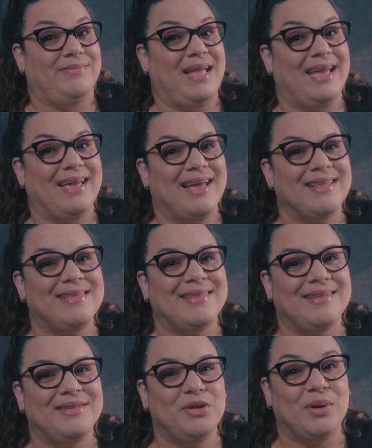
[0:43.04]
I guess
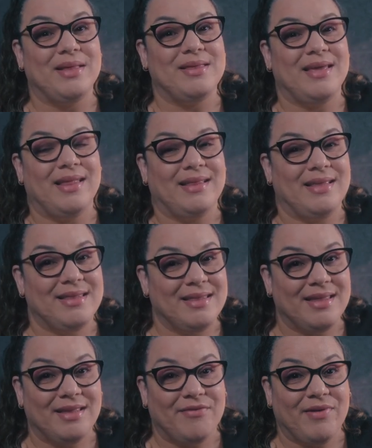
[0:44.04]
you can say that this is
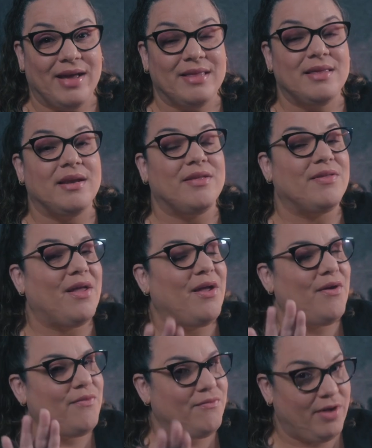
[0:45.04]
a device that is
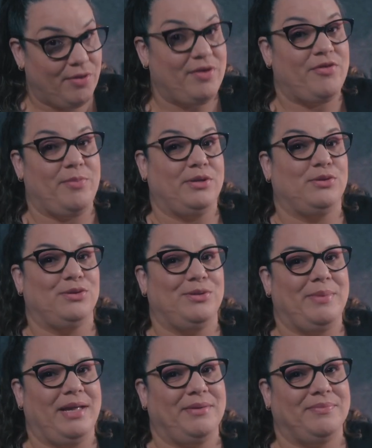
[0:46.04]
very special to
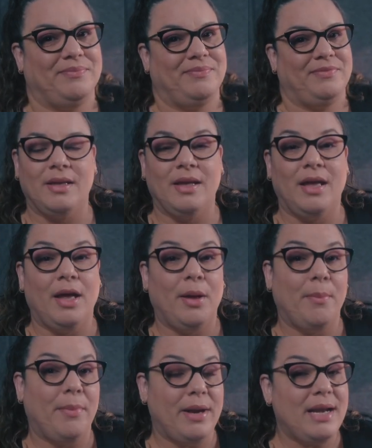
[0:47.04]
me.
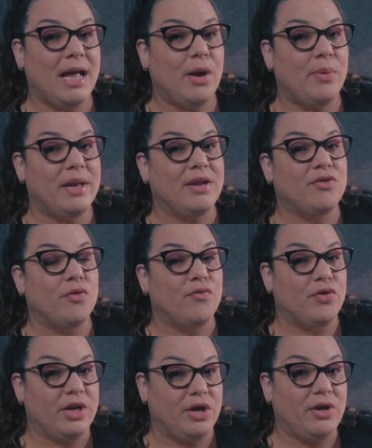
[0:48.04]
But now it is
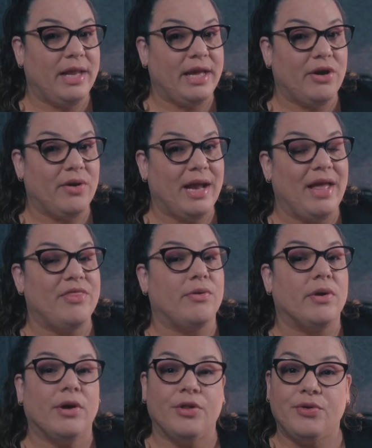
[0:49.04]
over a year later, and there
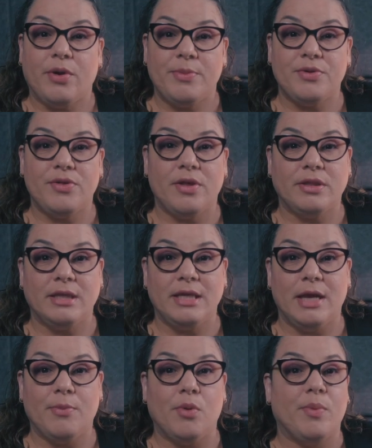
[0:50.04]
are other options on the
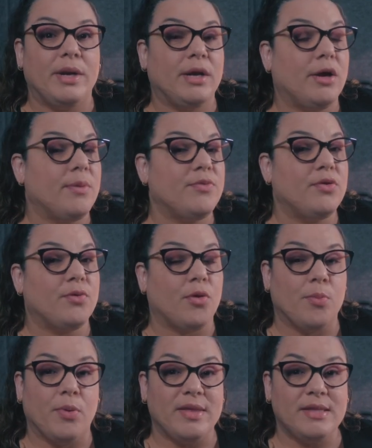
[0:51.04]
table when it comes to
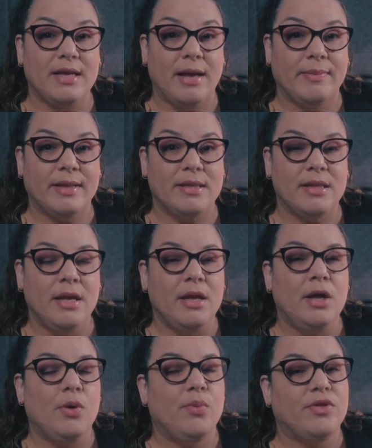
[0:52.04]
Chrome OS tablets
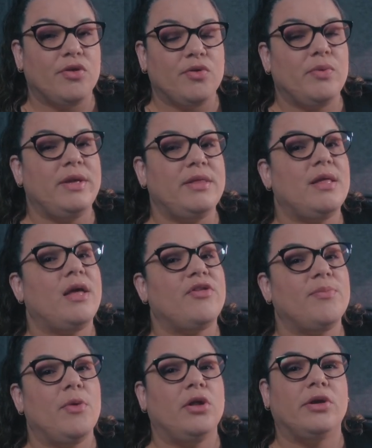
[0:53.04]
with a screen size
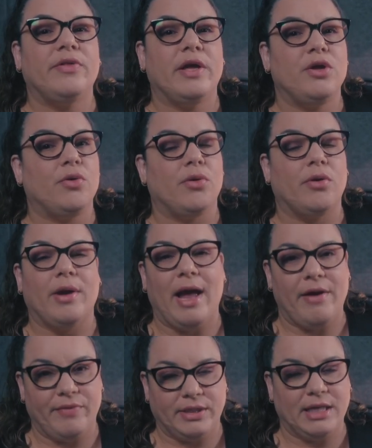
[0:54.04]
smaller than your
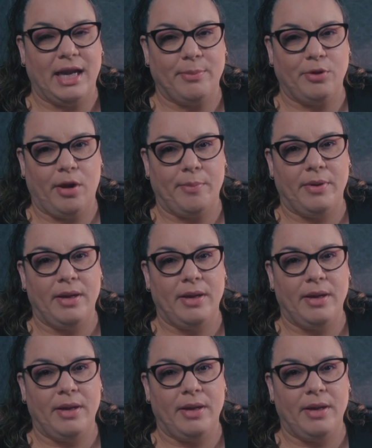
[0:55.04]
average laptop.